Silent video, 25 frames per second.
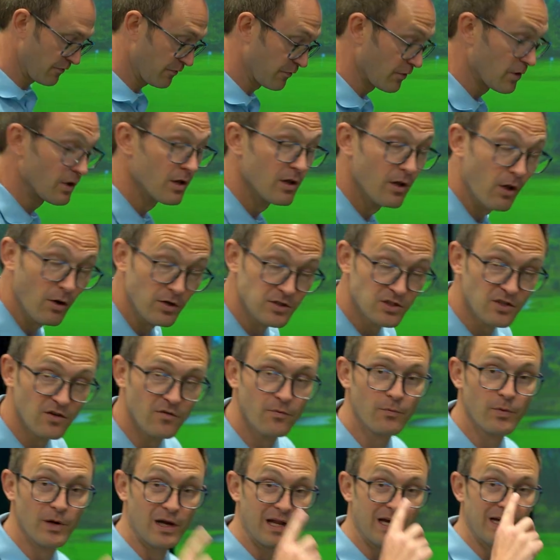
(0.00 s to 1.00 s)
for a lot
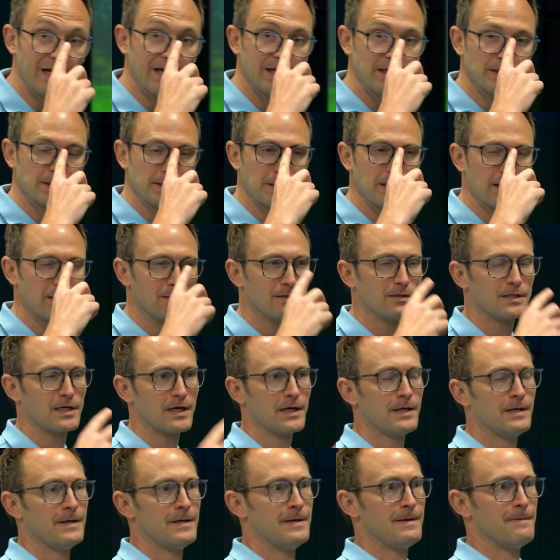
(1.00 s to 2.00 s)
of players,
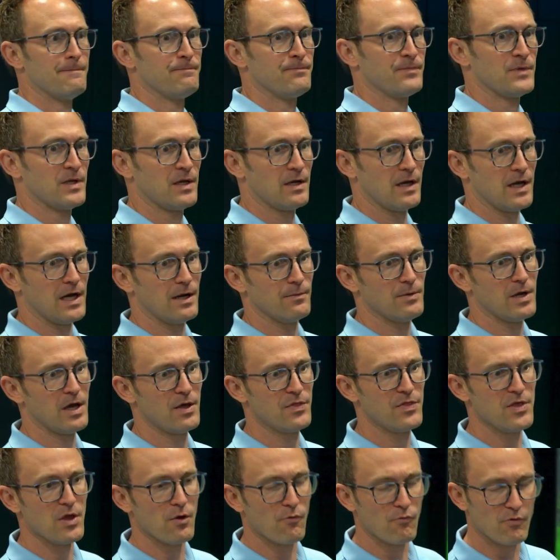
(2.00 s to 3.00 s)

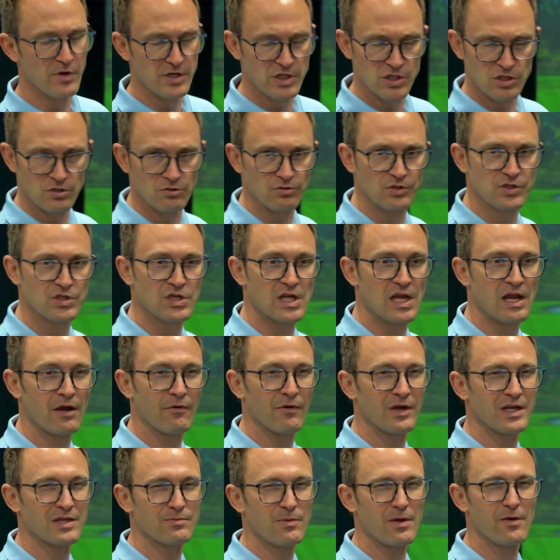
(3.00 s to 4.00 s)
the original
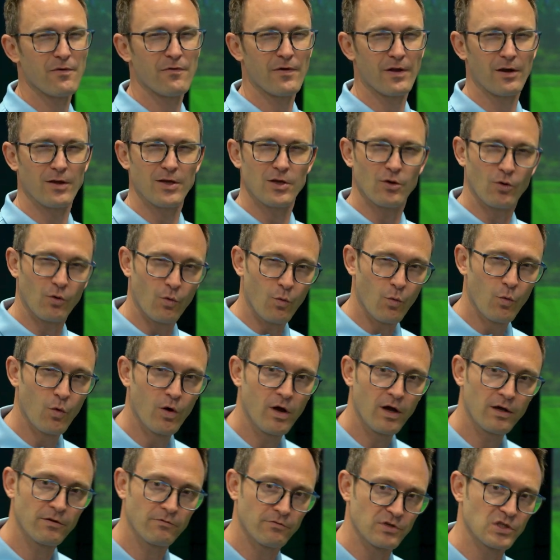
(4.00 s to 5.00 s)
series maybe felt like you got to
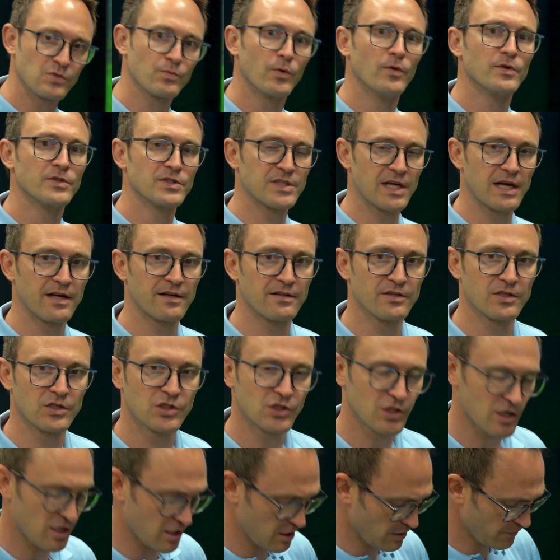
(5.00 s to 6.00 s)
work the response out of the
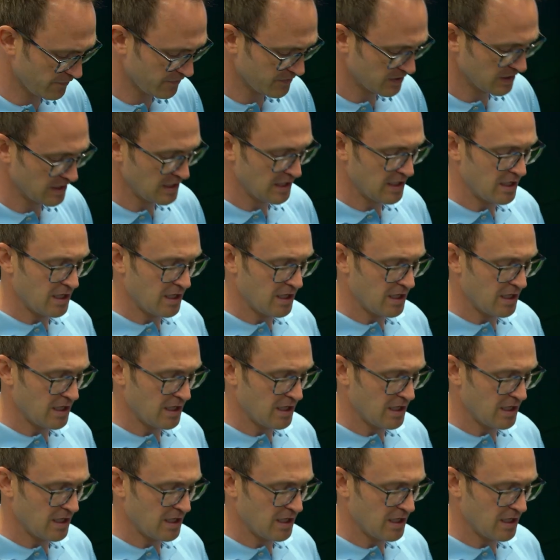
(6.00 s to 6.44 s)
shaft.